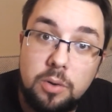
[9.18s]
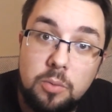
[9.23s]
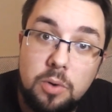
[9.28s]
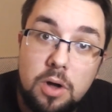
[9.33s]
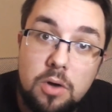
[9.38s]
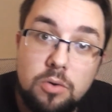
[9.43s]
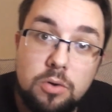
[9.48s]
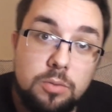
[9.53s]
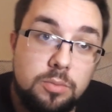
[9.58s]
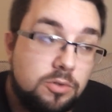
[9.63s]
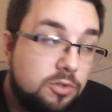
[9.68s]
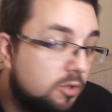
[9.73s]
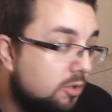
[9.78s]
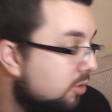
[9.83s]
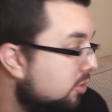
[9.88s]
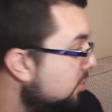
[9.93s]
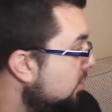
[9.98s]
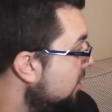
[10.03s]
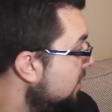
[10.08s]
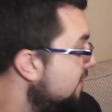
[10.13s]
everyone and welcome
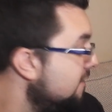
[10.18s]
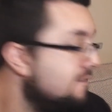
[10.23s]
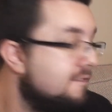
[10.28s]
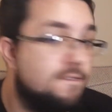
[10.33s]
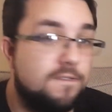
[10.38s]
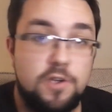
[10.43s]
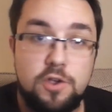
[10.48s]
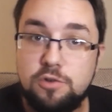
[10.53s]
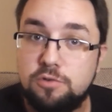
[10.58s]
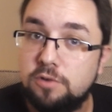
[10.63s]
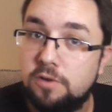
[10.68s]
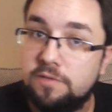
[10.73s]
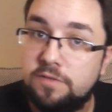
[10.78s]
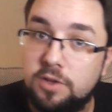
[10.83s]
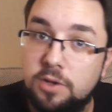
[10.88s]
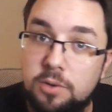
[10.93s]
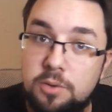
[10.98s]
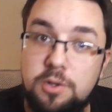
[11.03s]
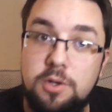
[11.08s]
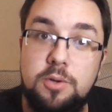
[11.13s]
to Food
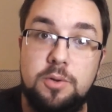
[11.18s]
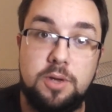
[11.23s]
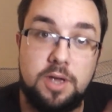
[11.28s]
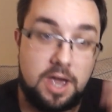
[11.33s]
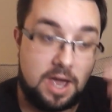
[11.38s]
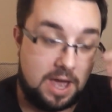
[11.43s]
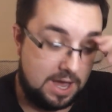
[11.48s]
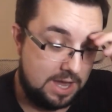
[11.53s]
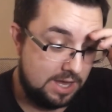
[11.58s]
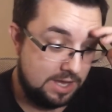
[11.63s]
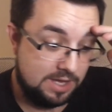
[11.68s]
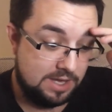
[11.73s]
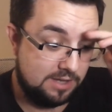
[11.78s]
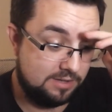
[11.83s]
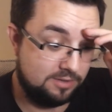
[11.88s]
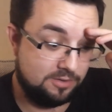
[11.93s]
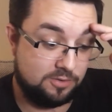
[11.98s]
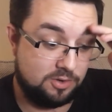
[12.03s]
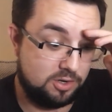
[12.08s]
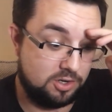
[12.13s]
Review UK.
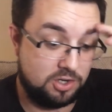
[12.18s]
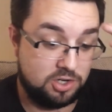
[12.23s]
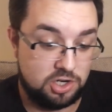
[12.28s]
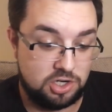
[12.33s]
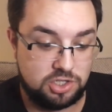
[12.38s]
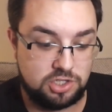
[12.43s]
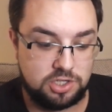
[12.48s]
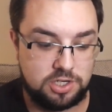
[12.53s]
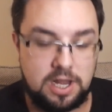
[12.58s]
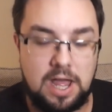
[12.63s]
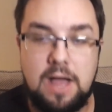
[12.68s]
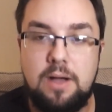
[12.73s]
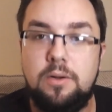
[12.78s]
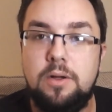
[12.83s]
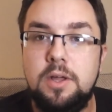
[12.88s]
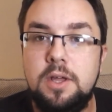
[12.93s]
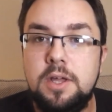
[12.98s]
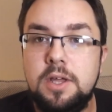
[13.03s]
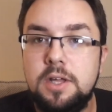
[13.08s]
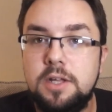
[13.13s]
Yes, I've got a cushion now.